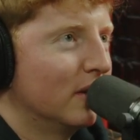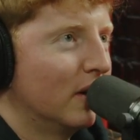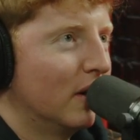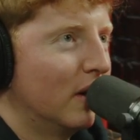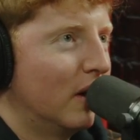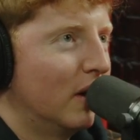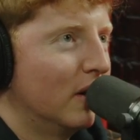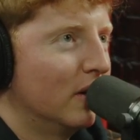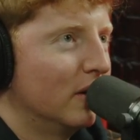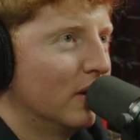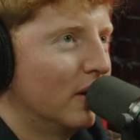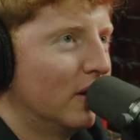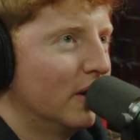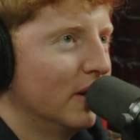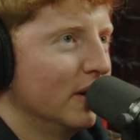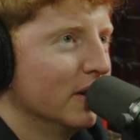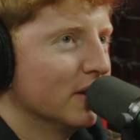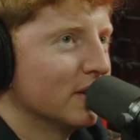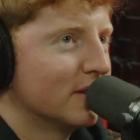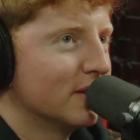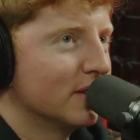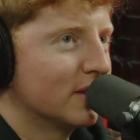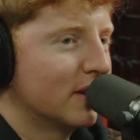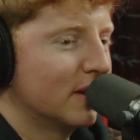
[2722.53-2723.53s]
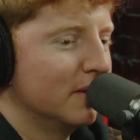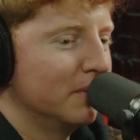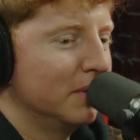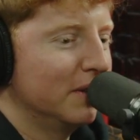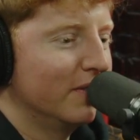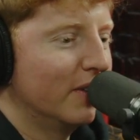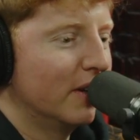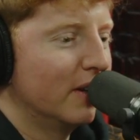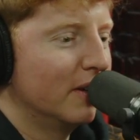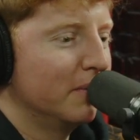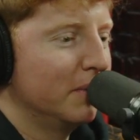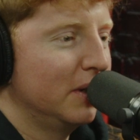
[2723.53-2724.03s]
Our audiences can be
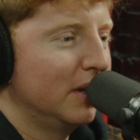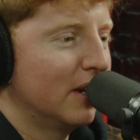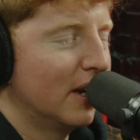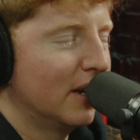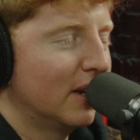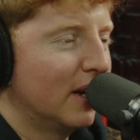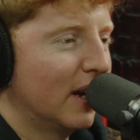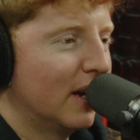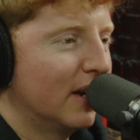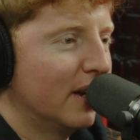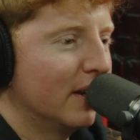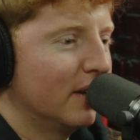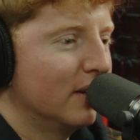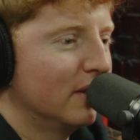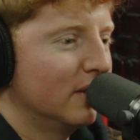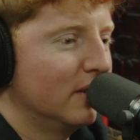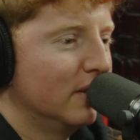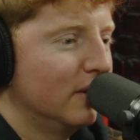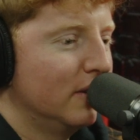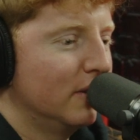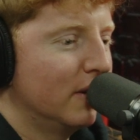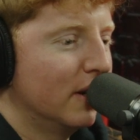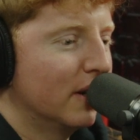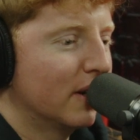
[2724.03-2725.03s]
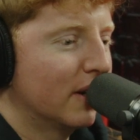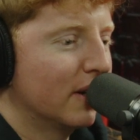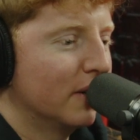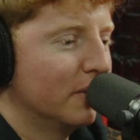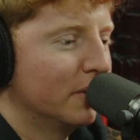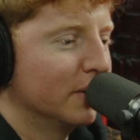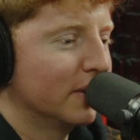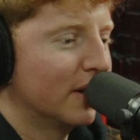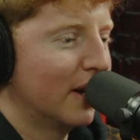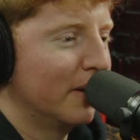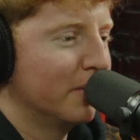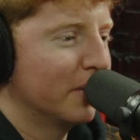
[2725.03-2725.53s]
very mean. I got a new haircut
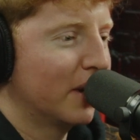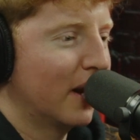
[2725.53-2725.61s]
one time.